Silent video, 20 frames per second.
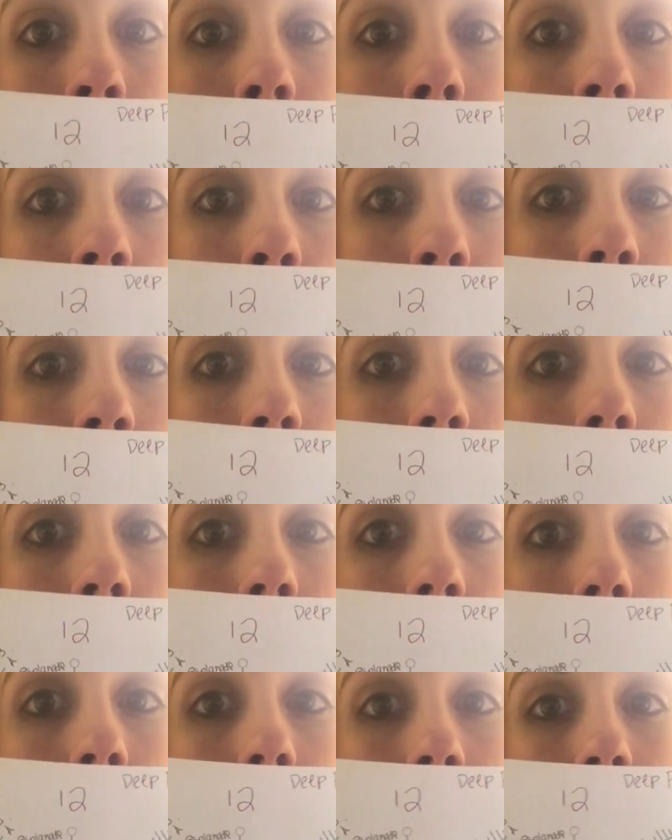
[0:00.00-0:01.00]
you're coming
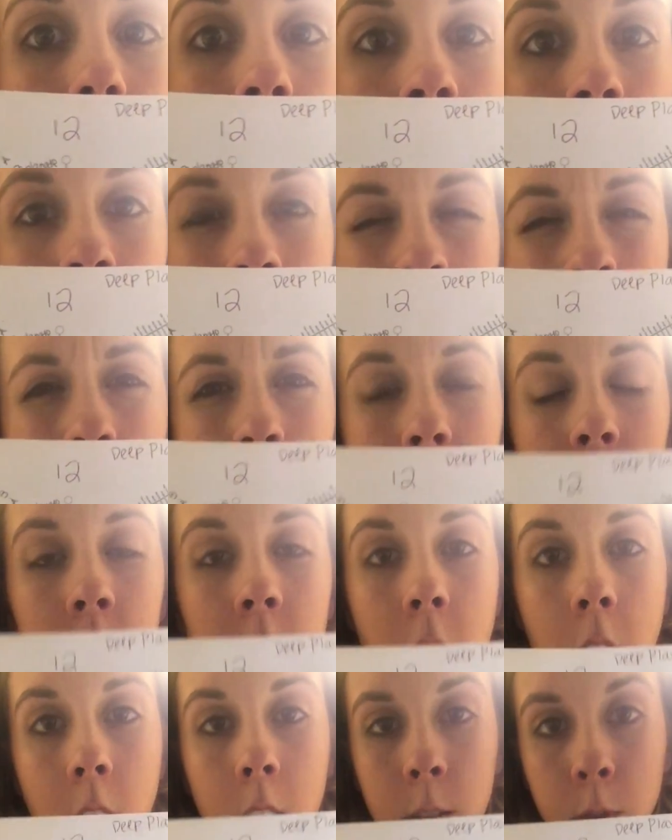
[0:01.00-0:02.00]
in at, is 9
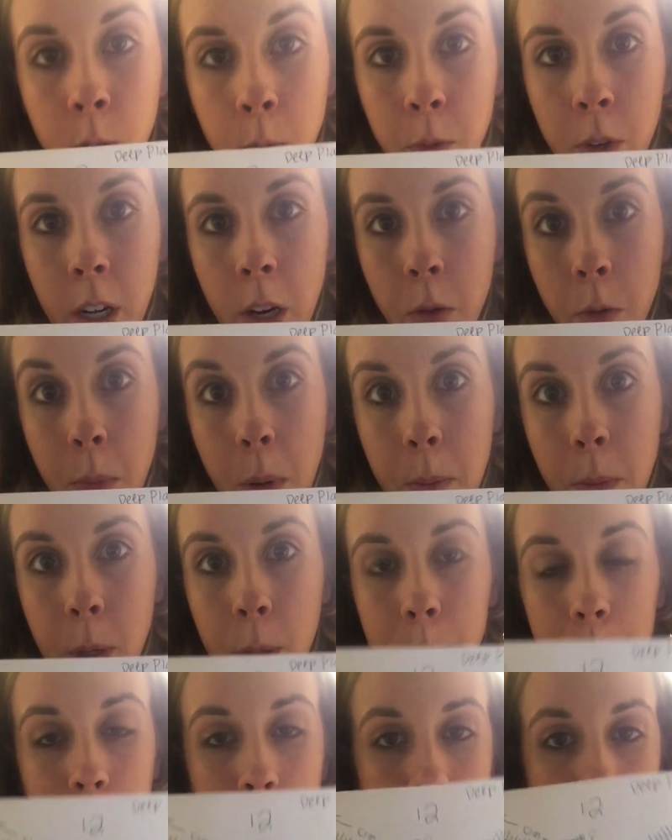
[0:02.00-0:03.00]
o'clock from what I remember.